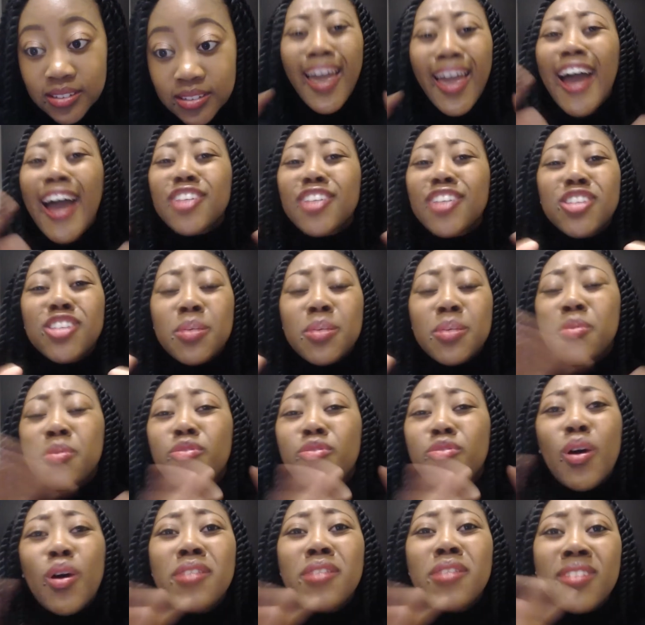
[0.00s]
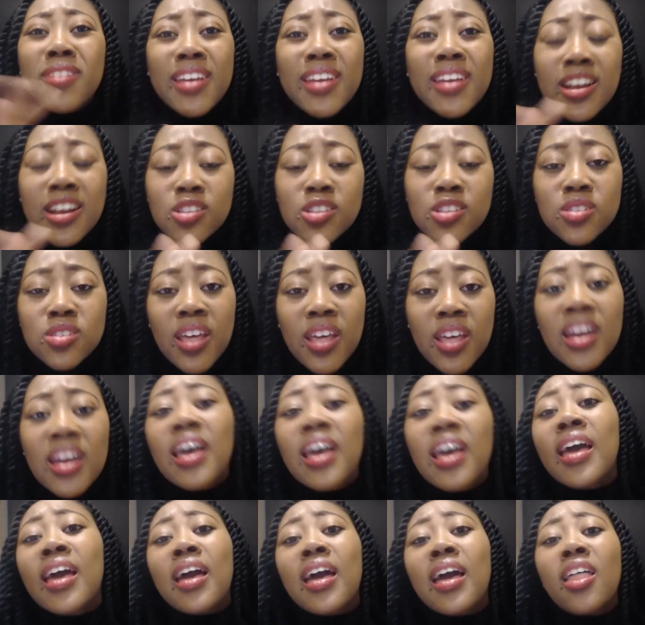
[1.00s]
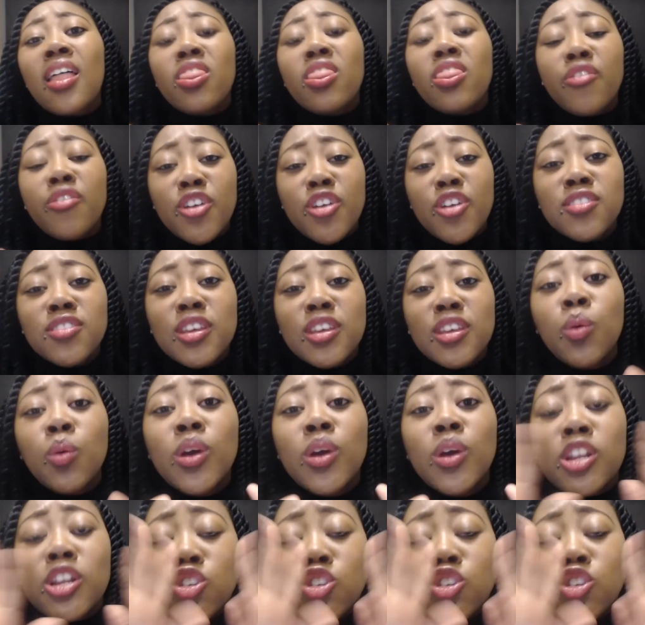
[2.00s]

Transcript: Actually, before I even get into that, the first thing you want to